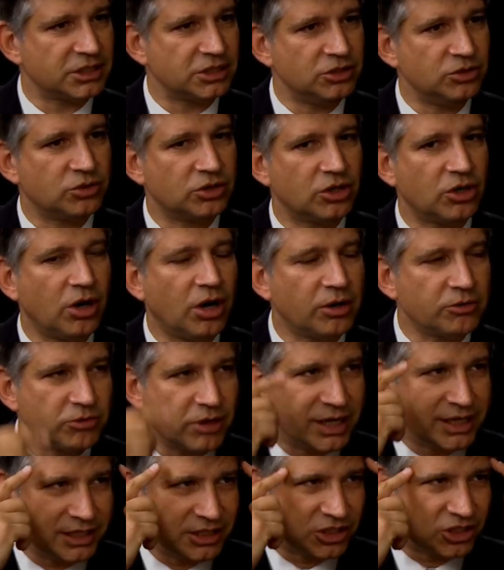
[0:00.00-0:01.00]
And you can
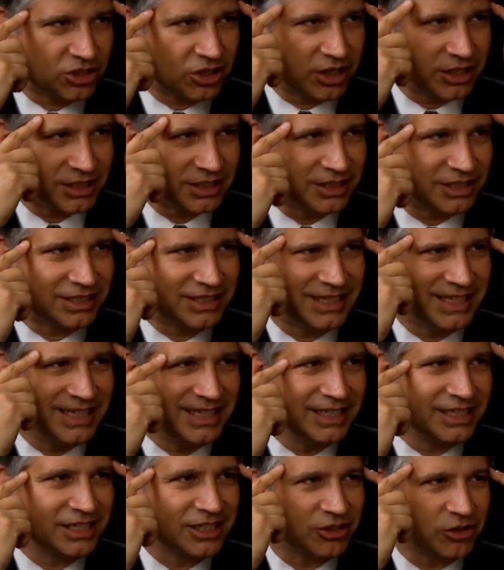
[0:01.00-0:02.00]
already start to
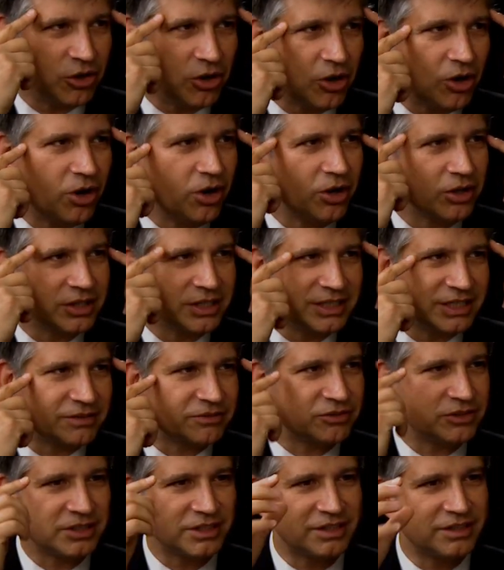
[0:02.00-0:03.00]
hear all the
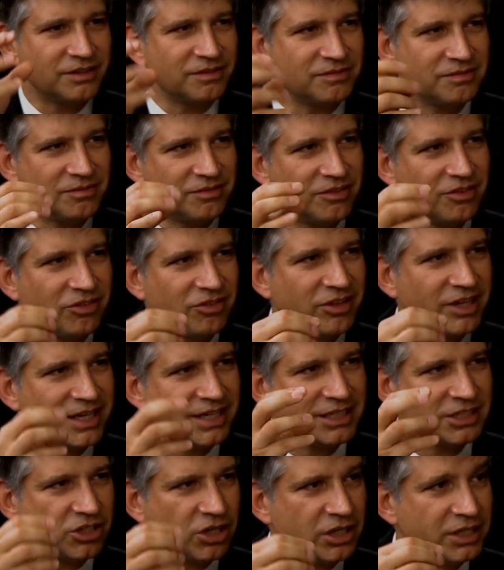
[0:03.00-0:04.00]
different
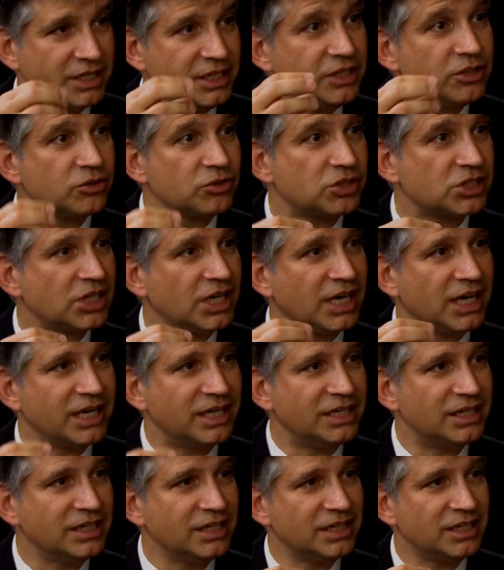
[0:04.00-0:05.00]
things on either
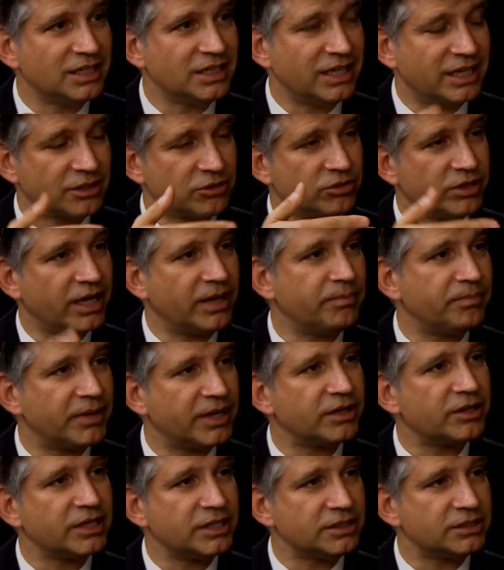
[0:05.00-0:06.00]
side that create
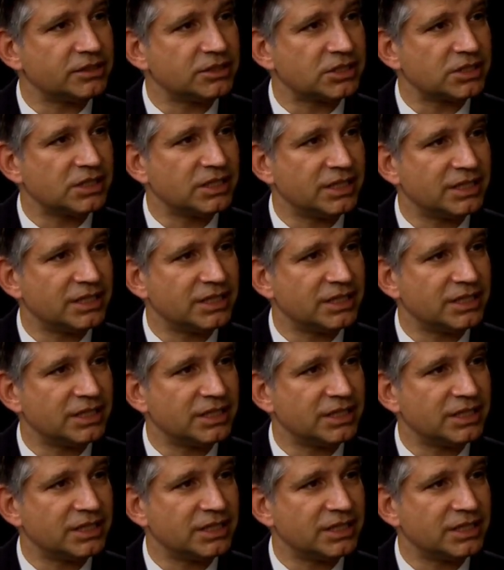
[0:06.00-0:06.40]
barriers.